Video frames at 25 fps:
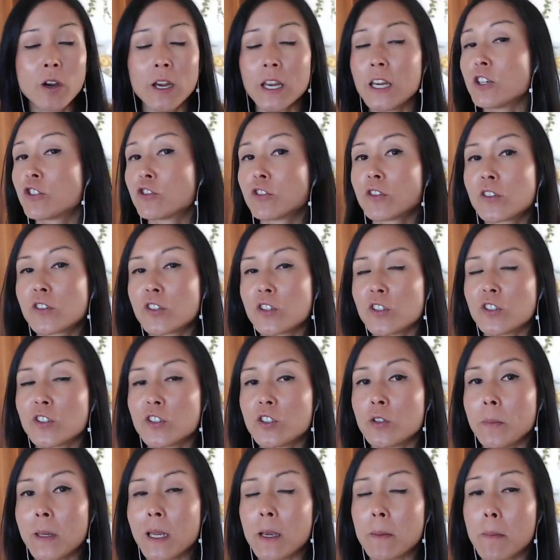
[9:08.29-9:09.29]
interested to
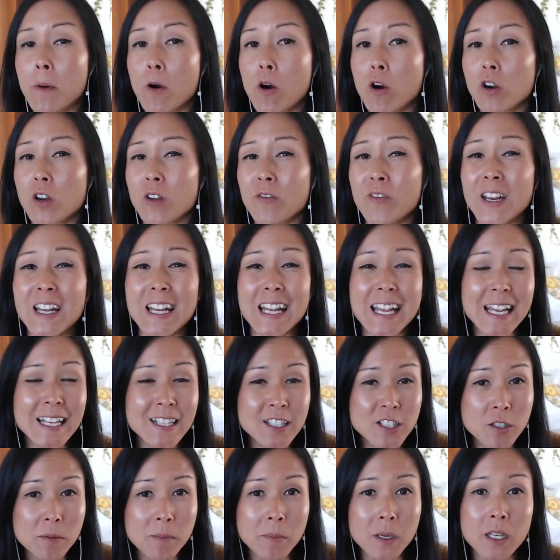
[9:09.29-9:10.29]
be a part of an
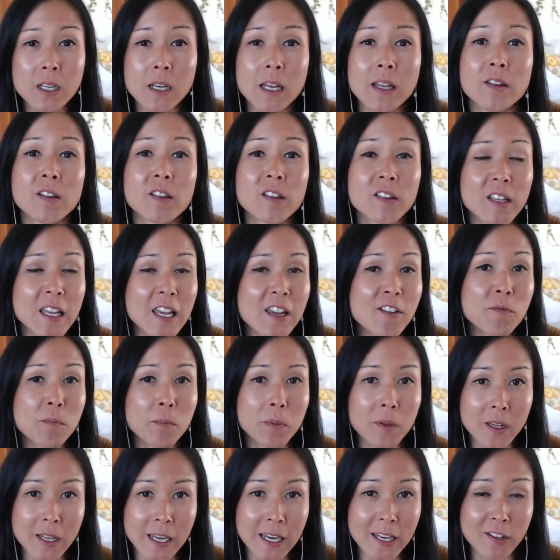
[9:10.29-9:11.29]
intimate and safe
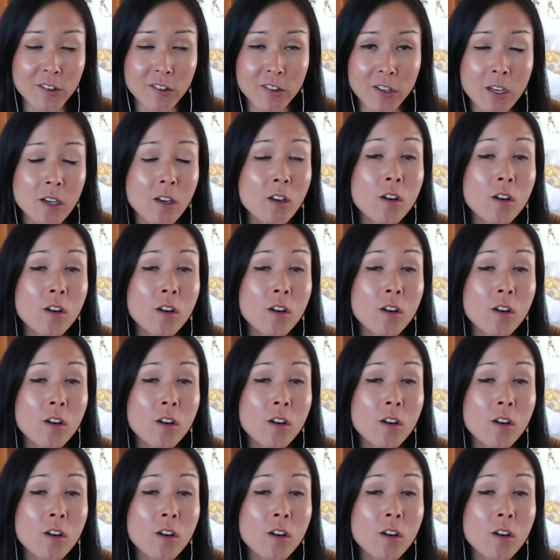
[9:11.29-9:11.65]
place